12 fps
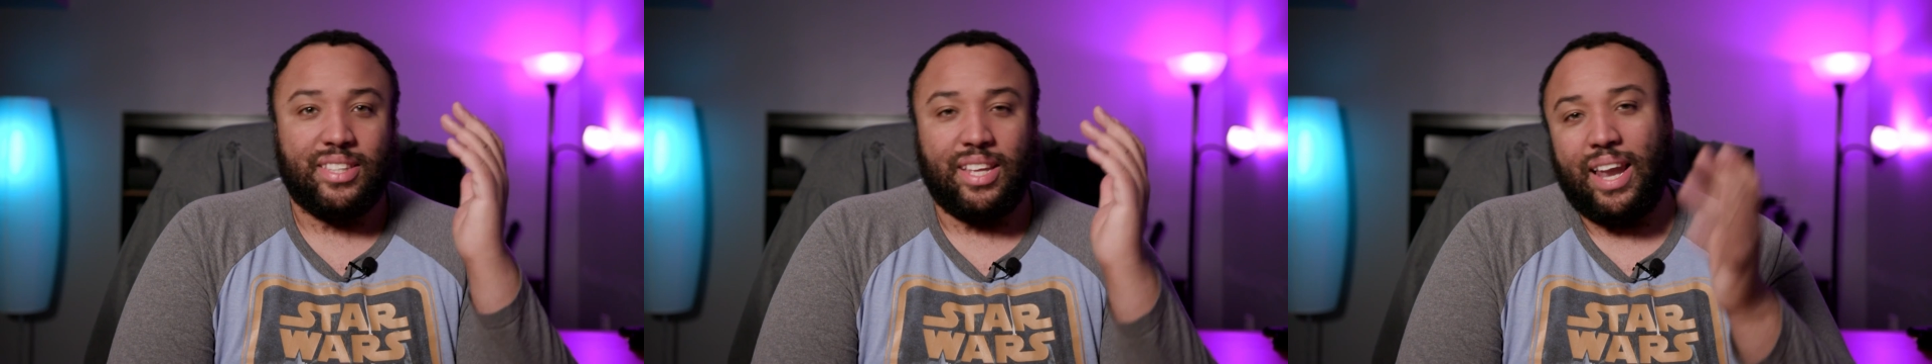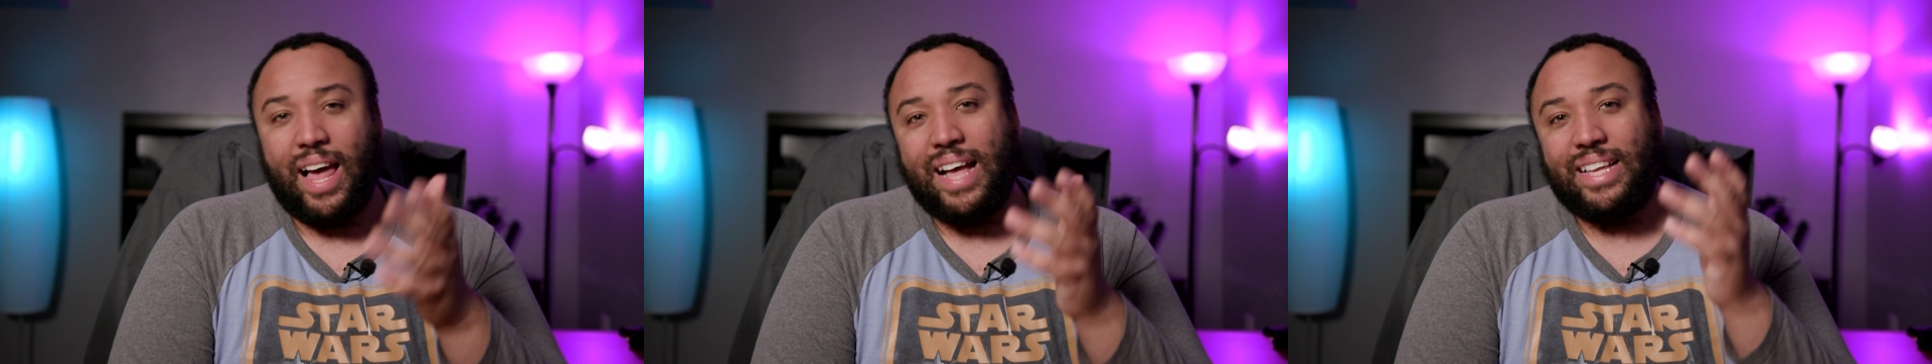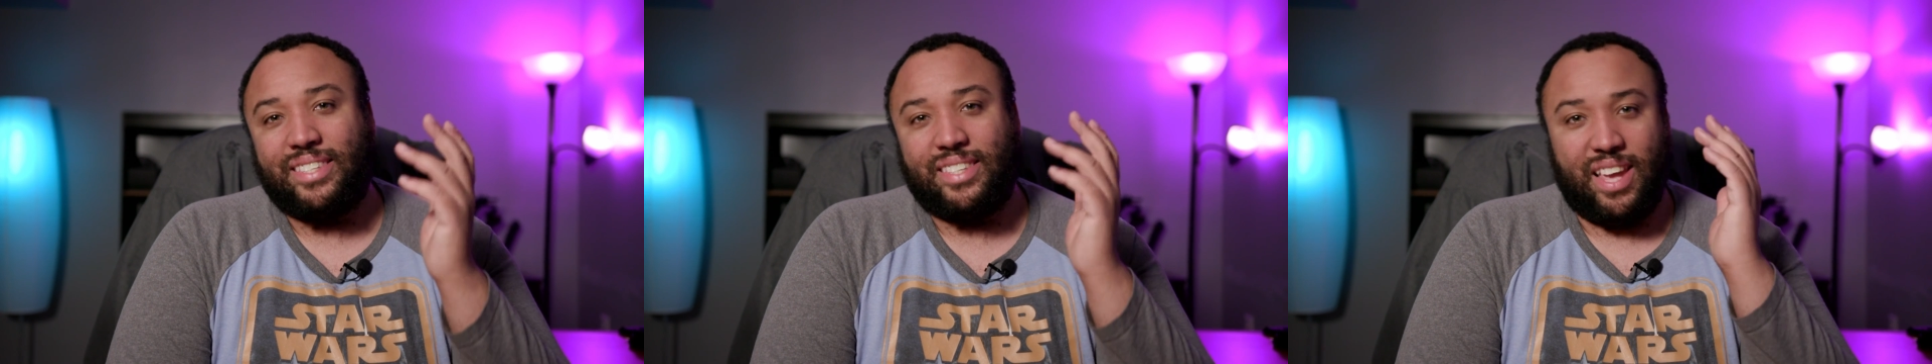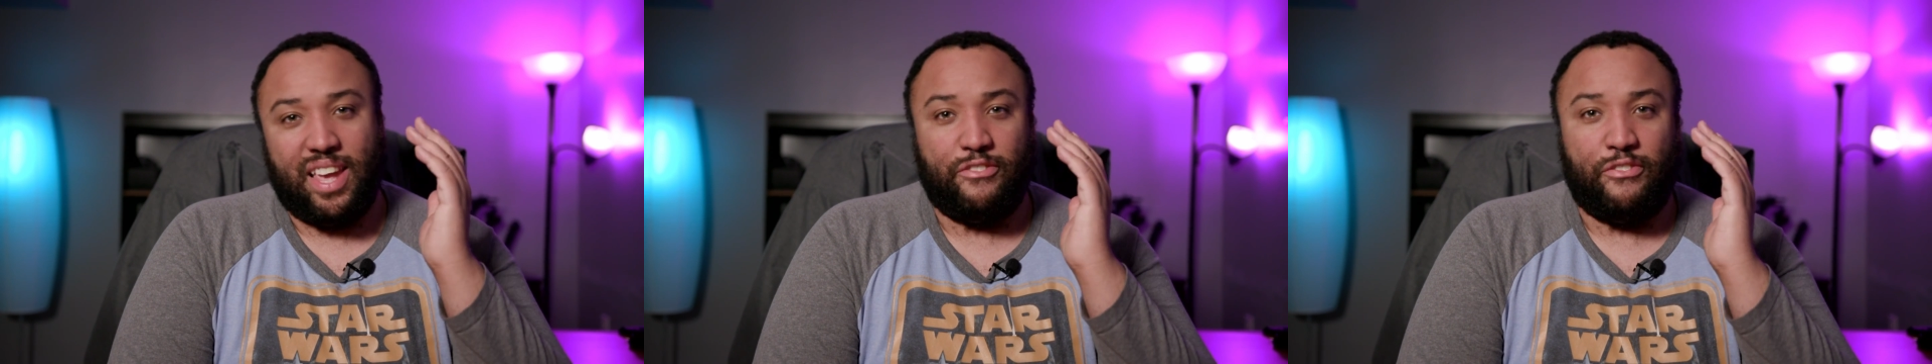The last
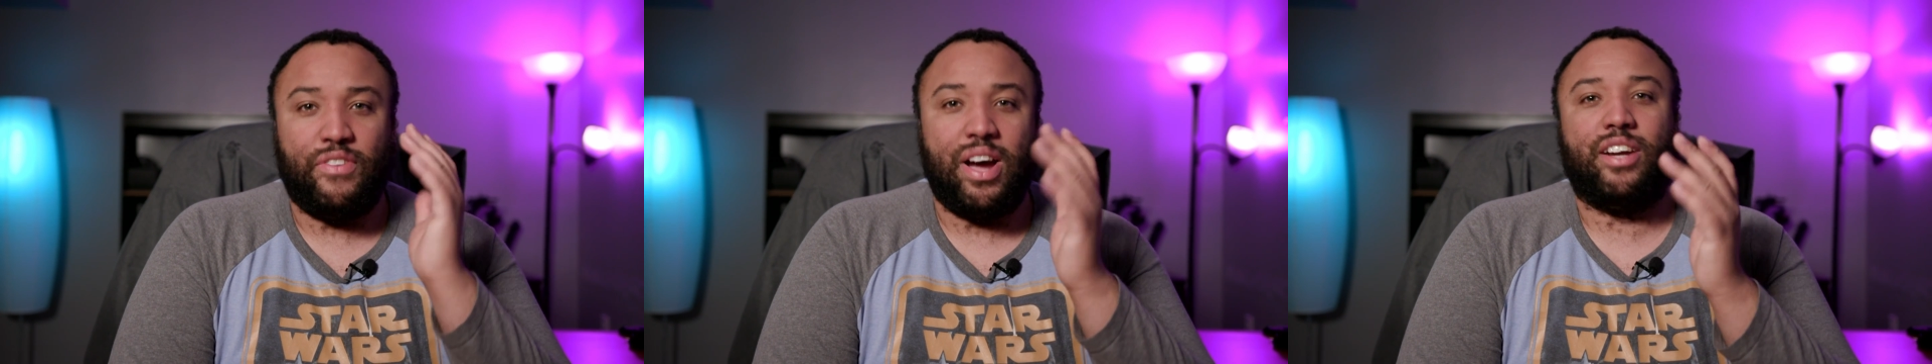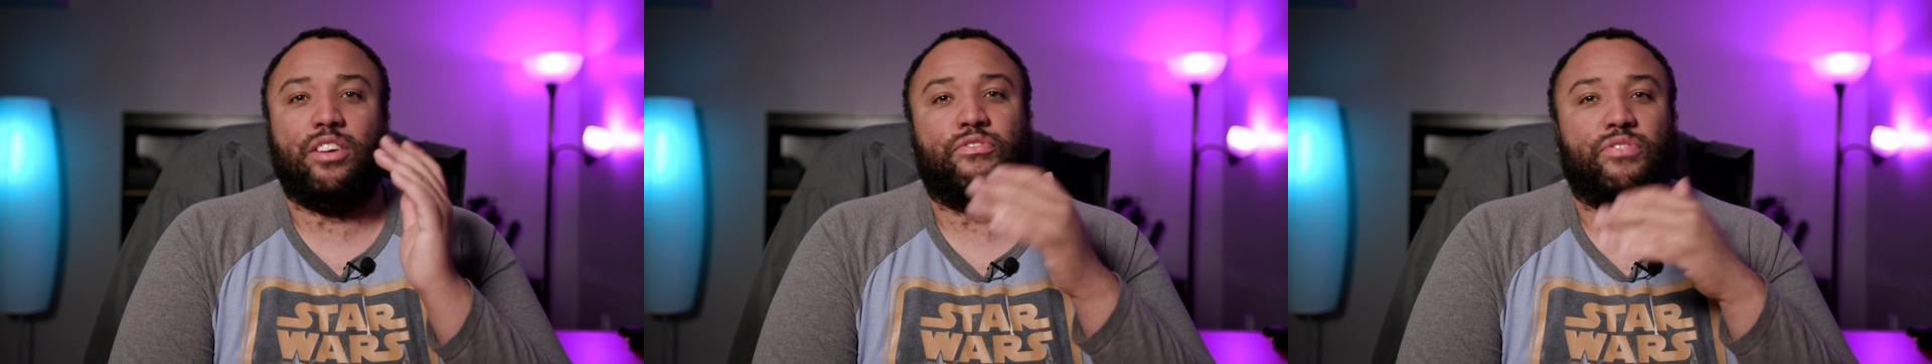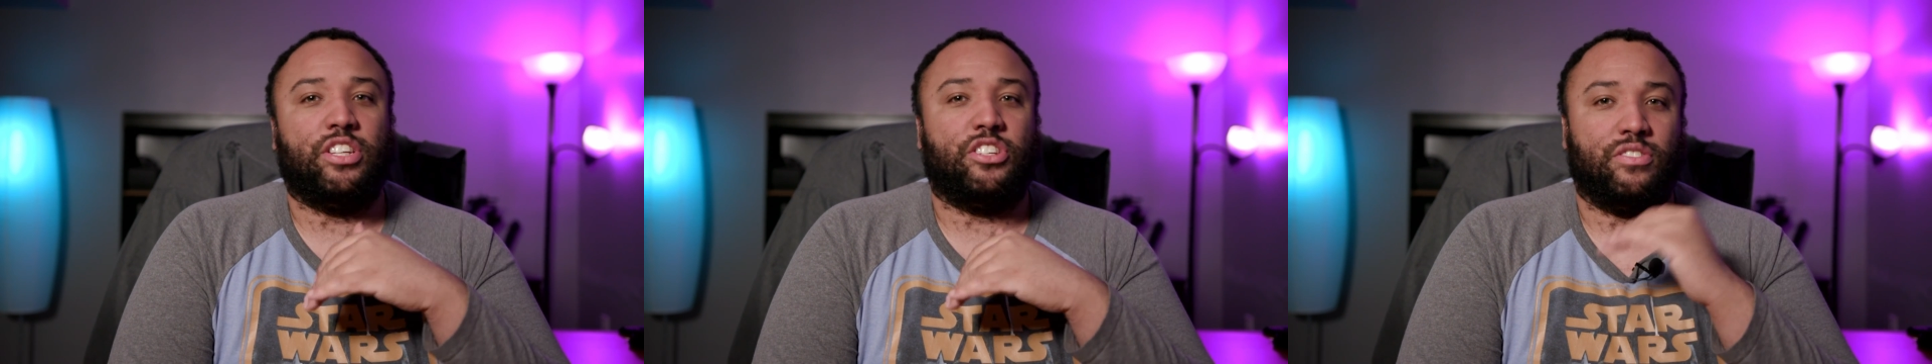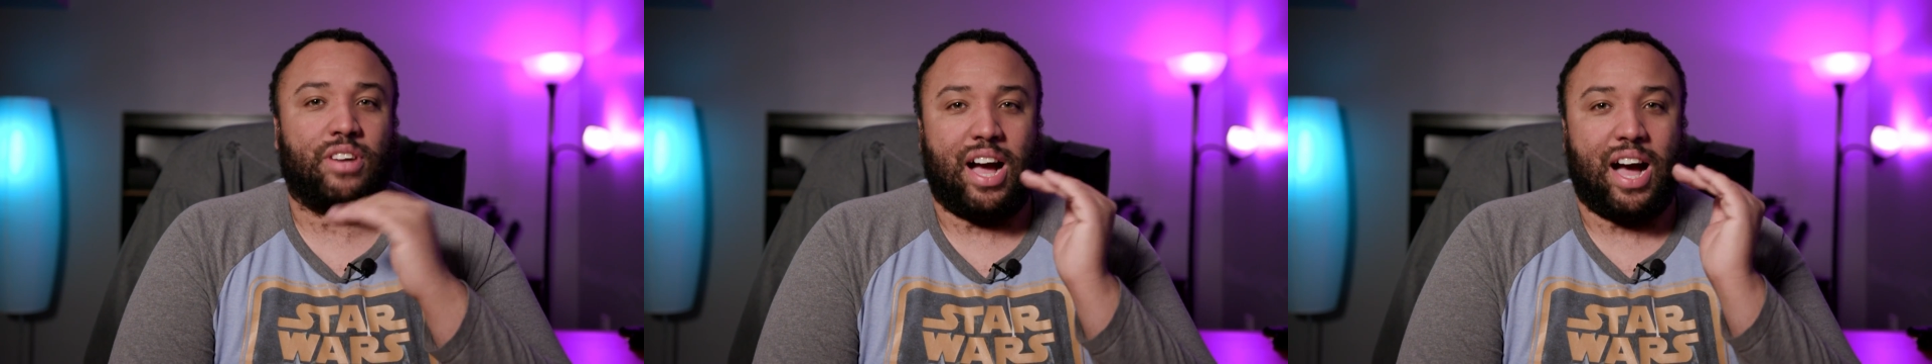and final
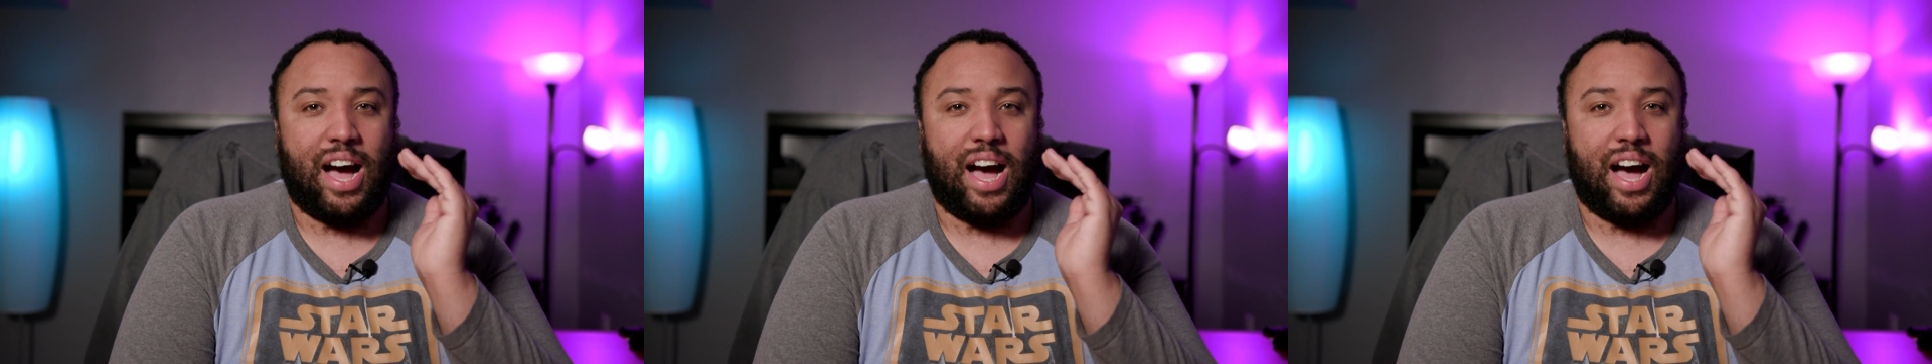feature